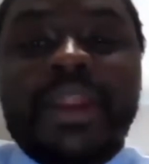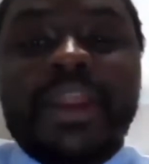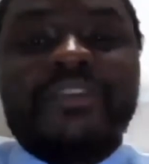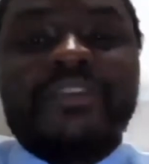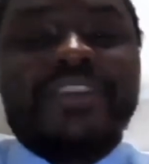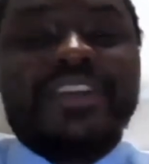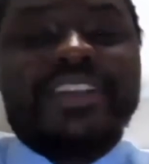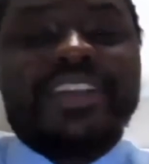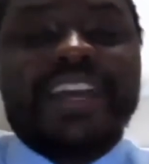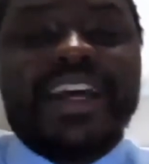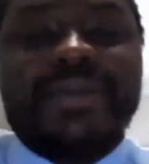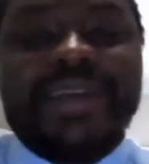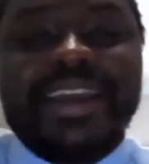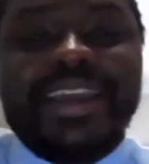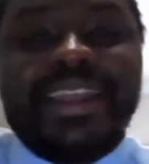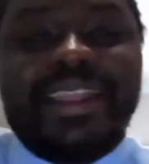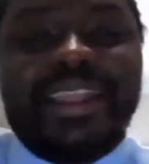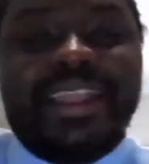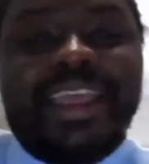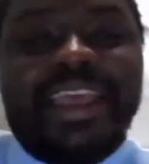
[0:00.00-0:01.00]
but every time
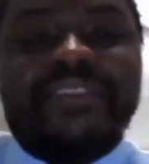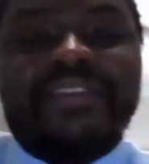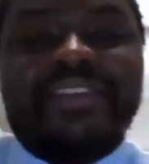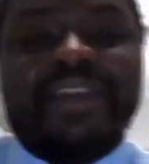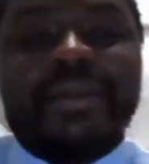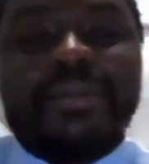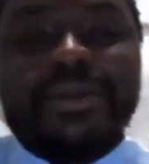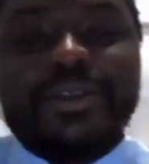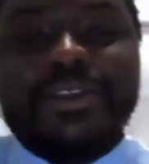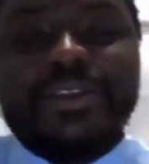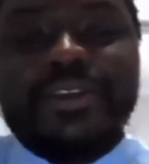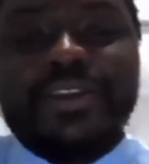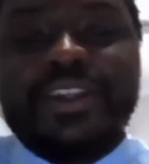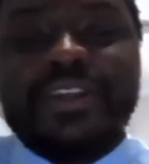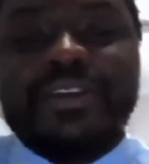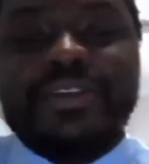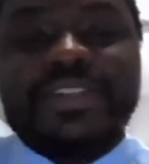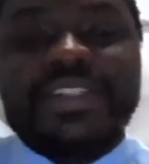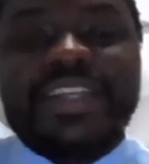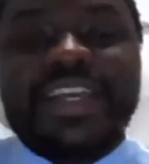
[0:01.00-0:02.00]
I have the opportunity
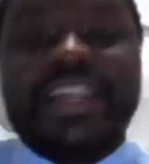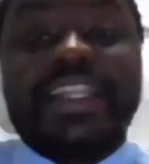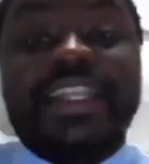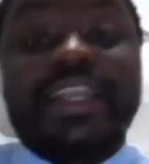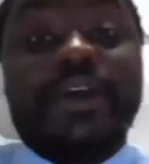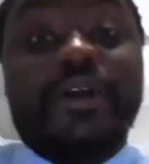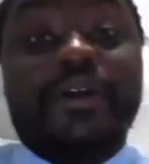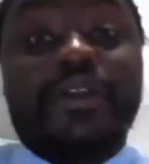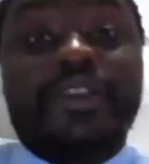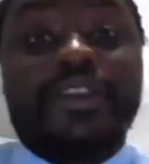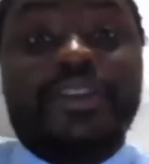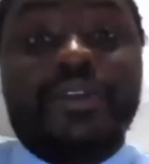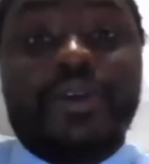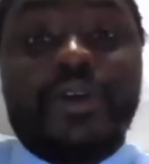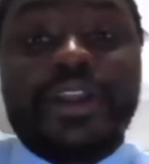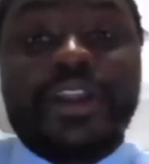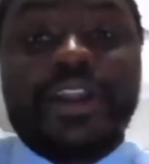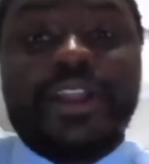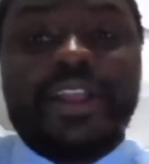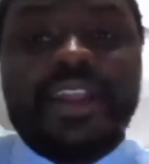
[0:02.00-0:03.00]
to recite the oath of
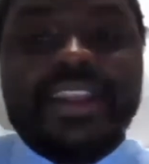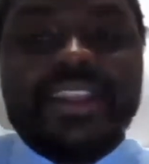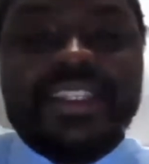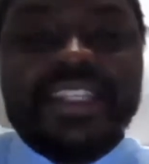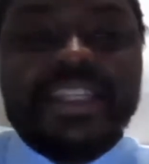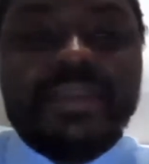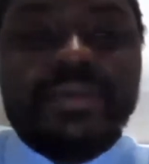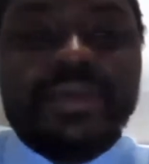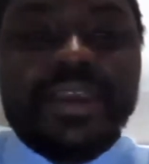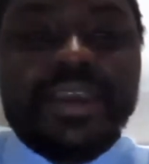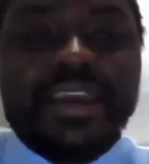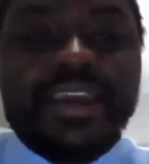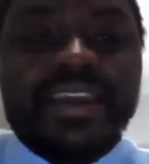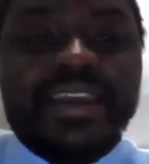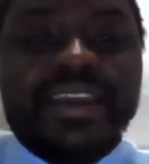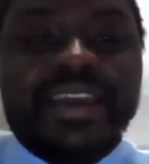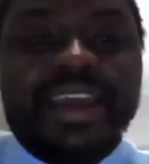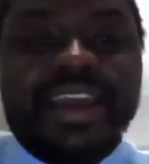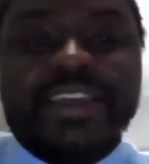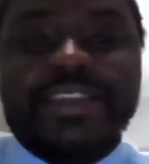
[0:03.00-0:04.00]
North Carolina
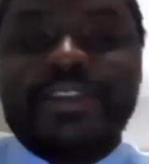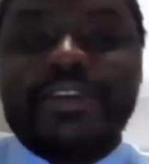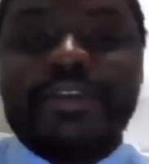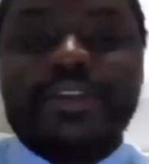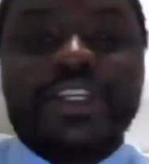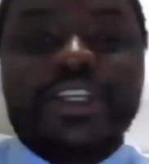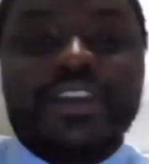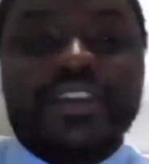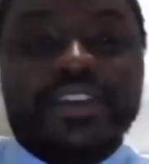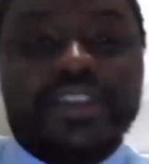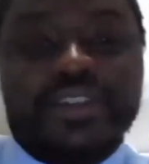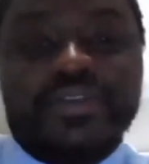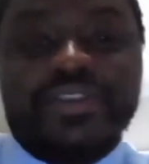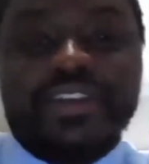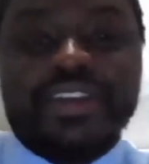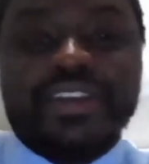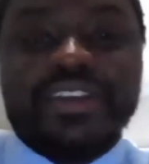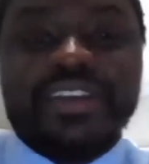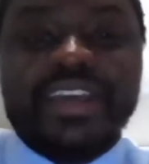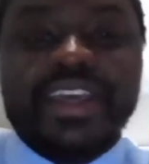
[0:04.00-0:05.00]
CPA at association
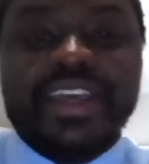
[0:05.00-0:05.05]
events,